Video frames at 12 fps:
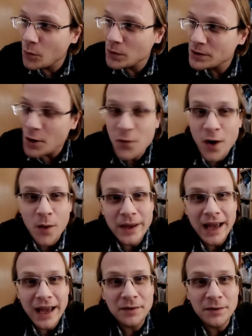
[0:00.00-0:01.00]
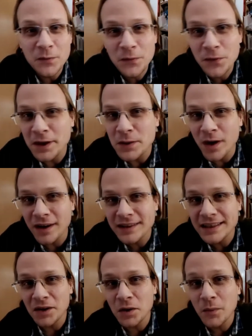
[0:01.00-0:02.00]
so far we haven't fully
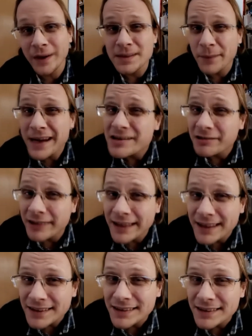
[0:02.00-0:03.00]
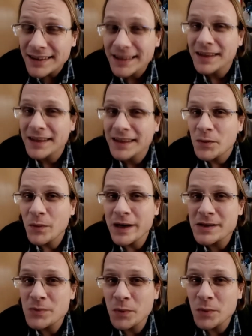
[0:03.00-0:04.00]
worked out a way to measure it,
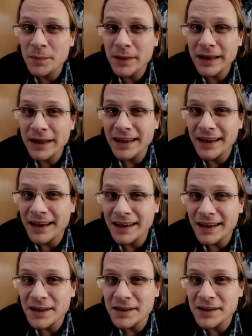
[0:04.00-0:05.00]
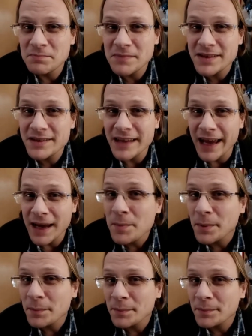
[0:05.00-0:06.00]
which would be a good step.
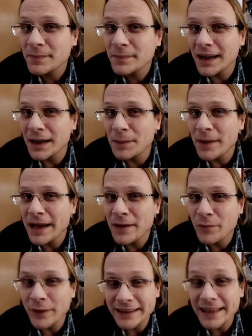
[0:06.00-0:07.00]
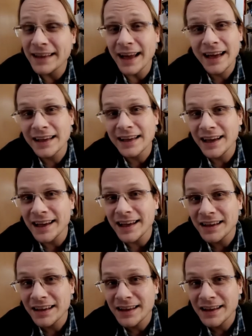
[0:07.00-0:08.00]
If we did that and it
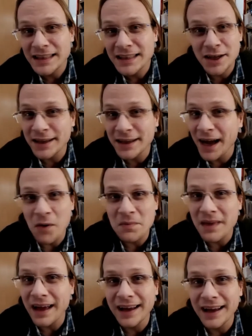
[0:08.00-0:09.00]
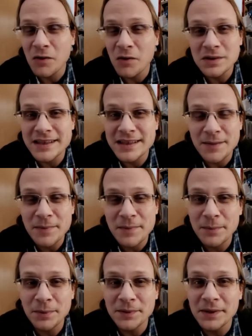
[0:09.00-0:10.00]
turned out that autistic
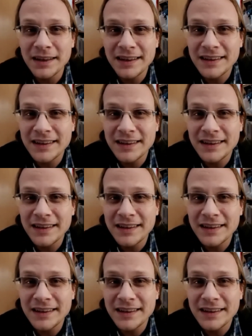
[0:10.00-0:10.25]
people